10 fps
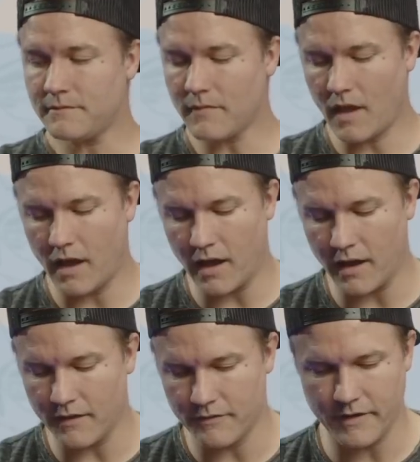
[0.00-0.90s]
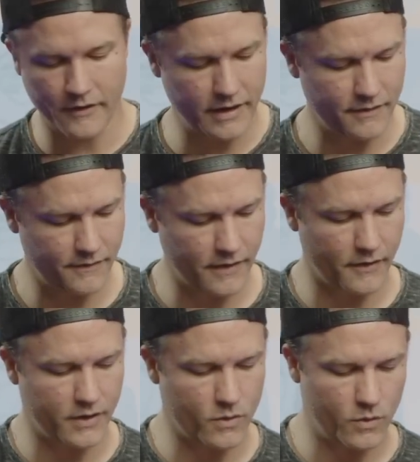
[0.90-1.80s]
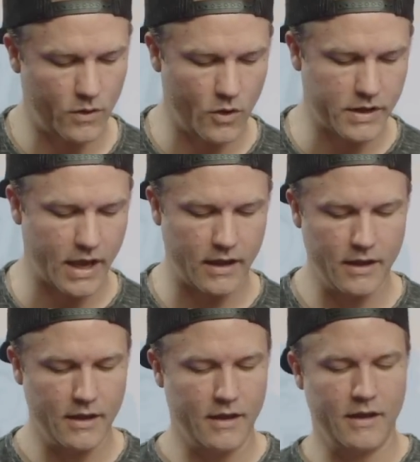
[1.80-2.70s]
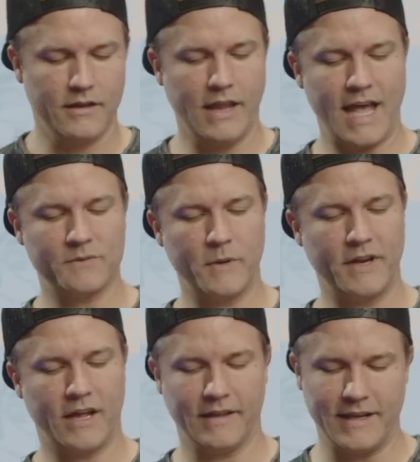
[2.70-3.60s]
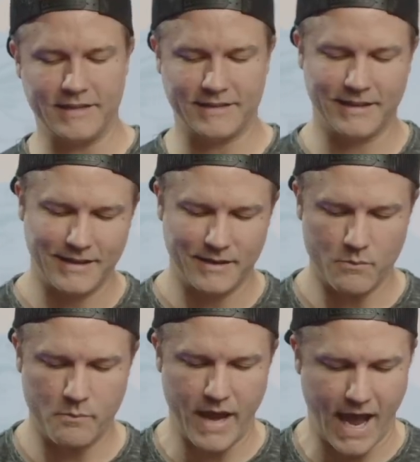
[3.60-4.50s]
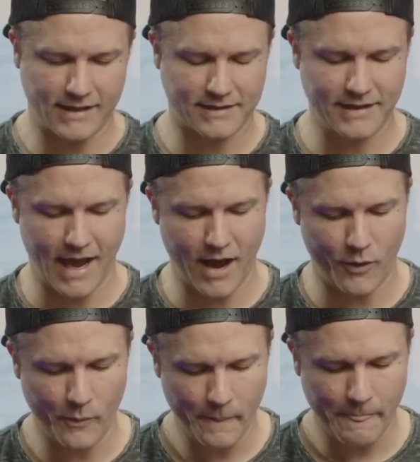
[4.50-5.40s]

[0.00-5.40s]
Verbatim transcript: Uh, very, very cool. Okay, last but not least, bats. Now,